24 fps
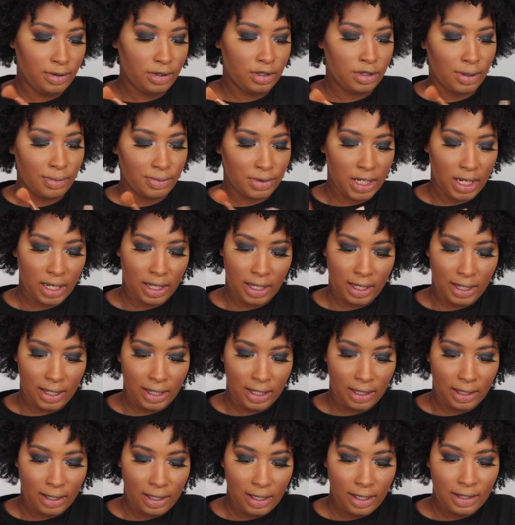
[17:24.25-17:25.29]
So I'm
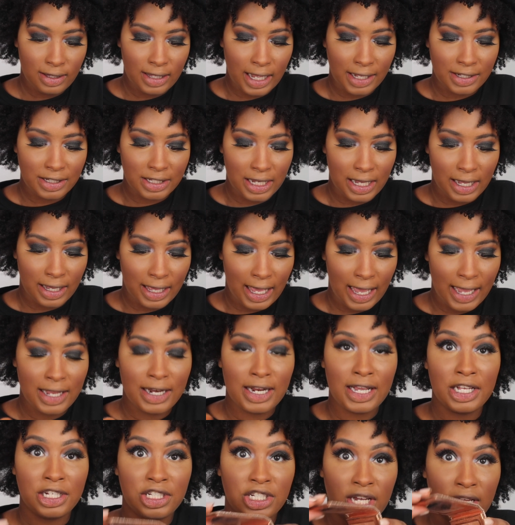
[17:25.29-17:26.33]
taking Desi and
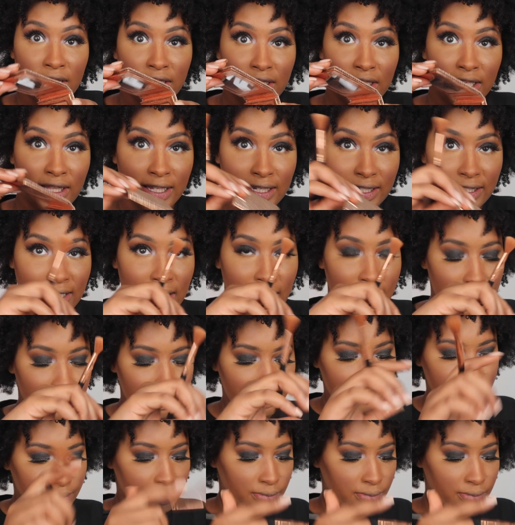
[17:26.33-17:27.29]
Katie, Chasing the Sun.